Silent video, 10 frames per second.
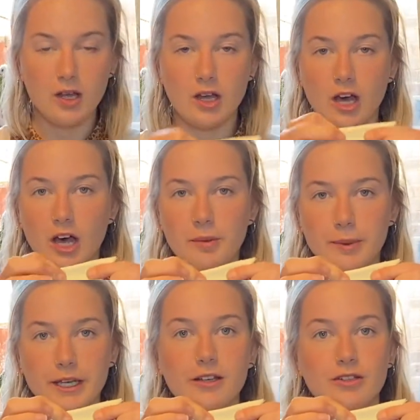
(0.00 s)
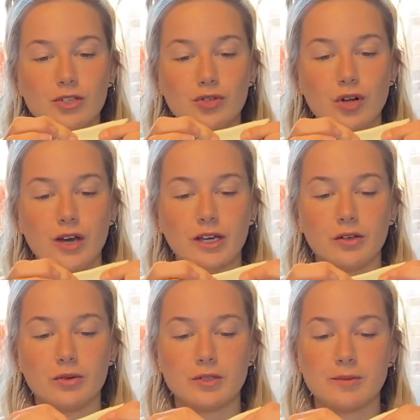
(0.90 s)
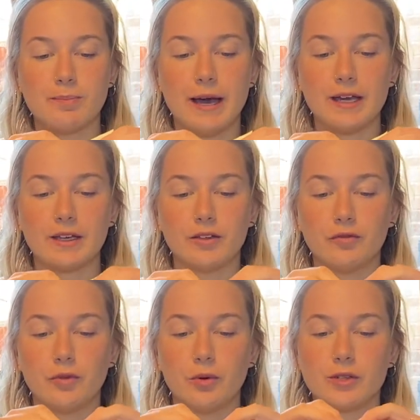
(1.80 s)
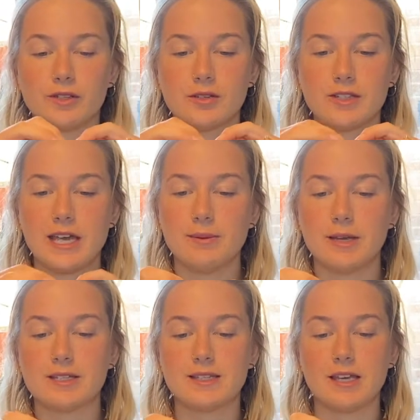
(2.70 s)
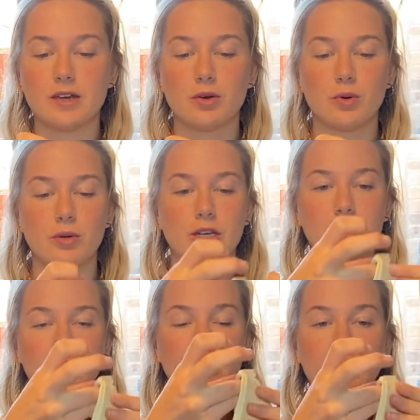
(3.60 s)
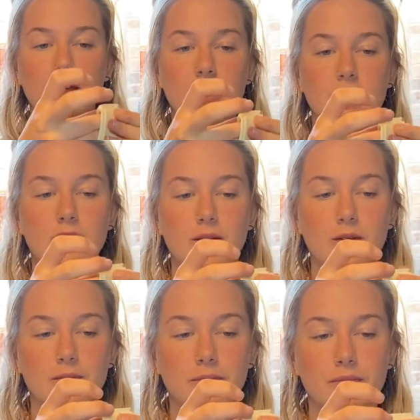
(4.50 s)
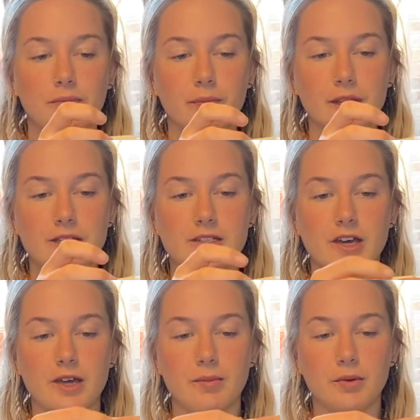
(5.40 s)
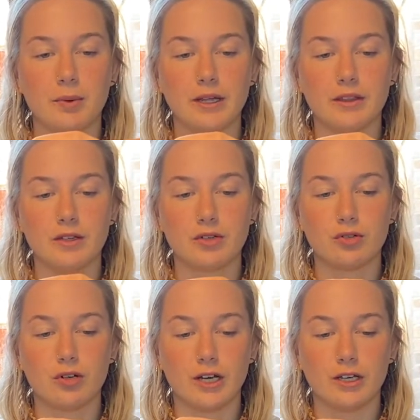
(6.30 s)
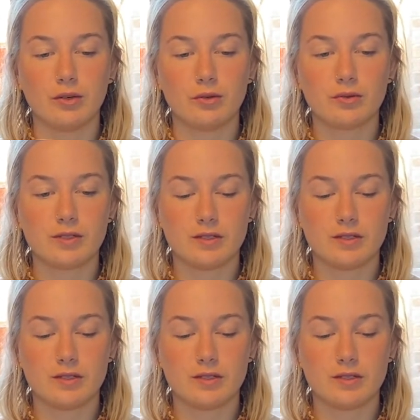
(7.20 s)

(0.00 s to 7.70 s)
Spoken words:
up into triangles, back and forth. So same as the accordion, but this time with triangles.